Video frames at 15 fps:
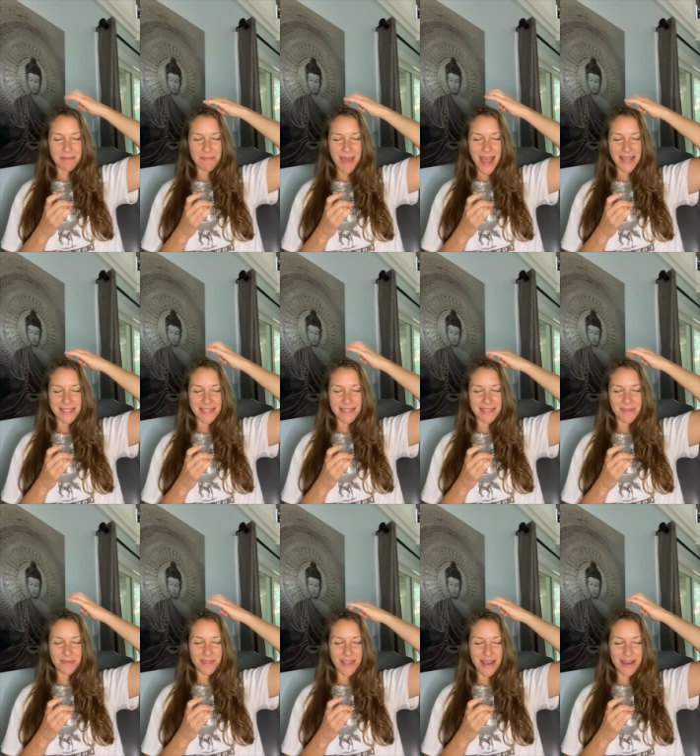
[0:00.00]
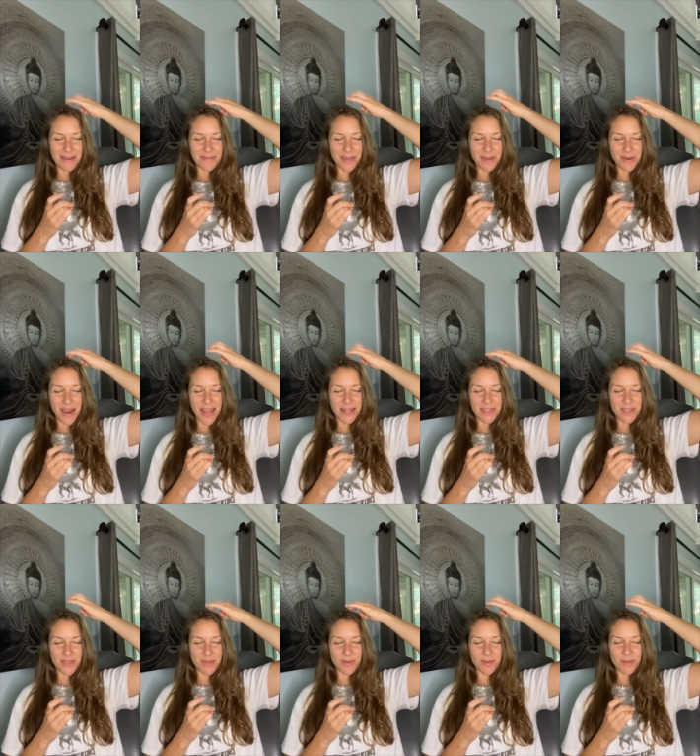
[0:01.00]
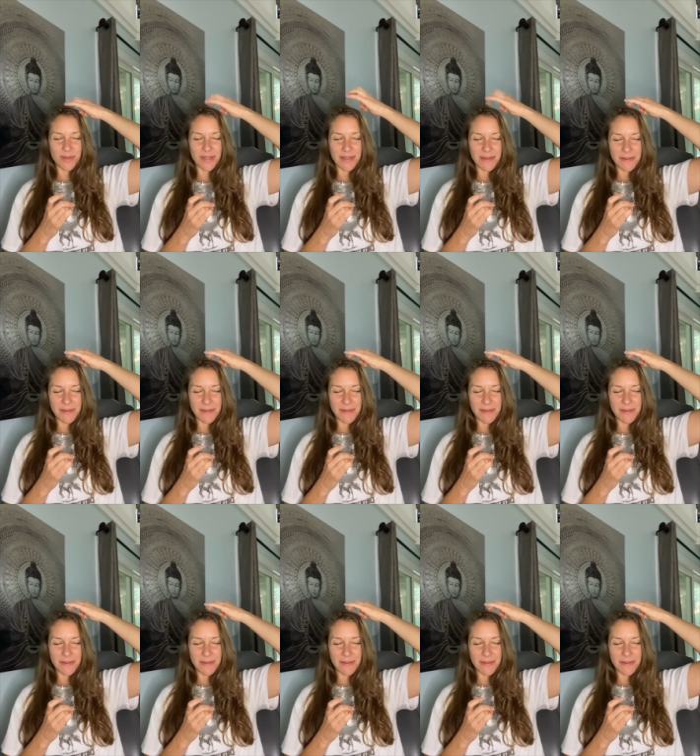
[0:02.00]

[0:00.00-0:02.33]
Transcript: and masses of love and gratitude.